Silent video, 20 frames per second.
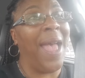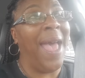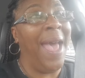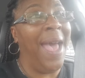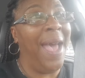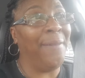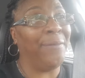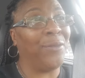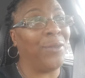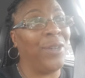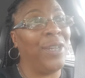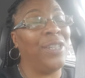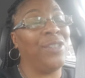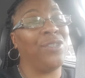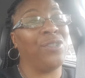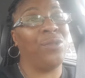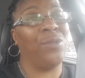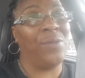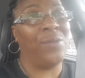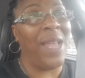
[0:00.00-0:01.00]
after his
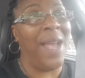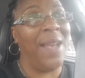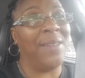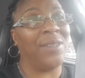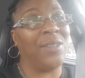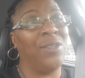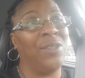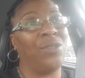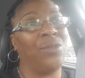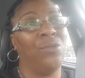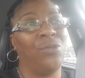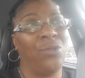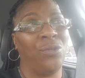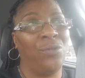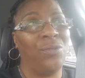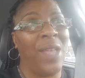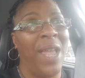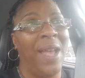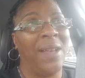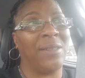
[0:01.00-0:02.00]

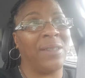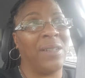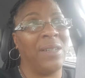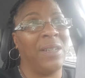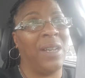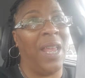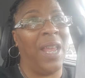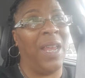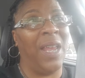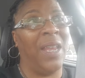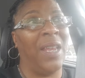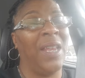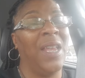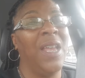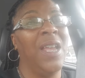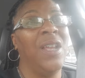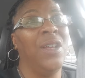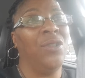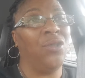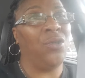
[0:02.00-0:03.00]
2002-2008
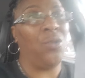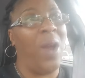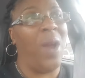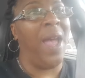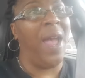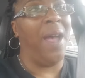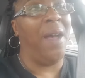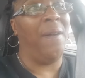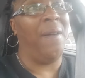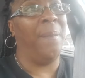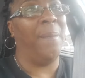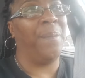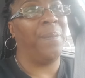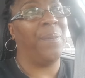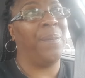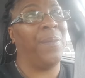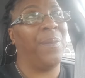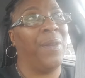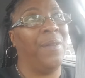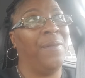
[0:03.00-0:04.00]
trial,
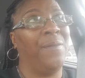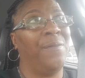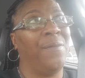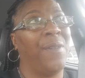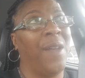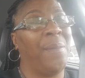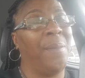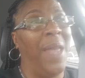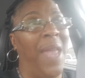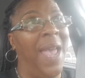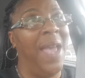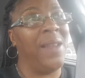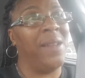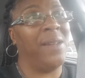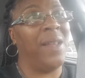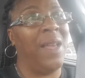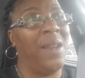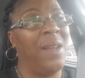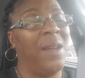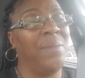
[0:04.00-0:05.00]
if I'm
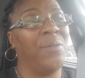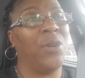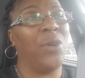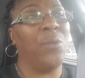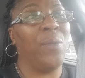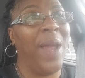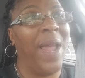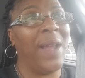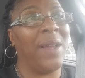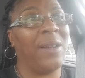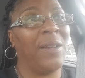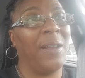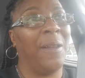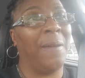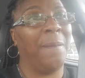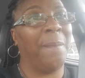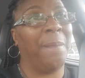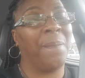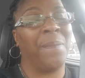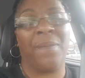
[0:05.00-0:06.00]
adding that up
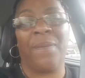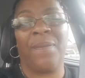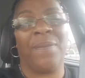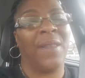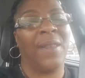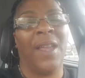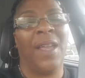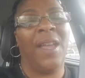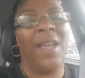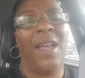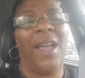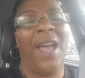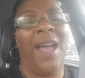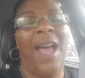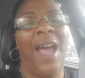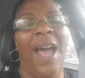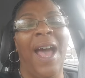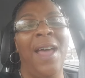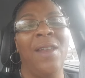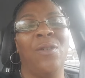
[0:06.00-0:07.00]
correctly.
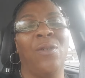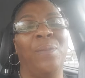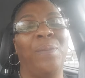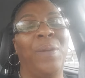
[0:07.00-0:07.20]
I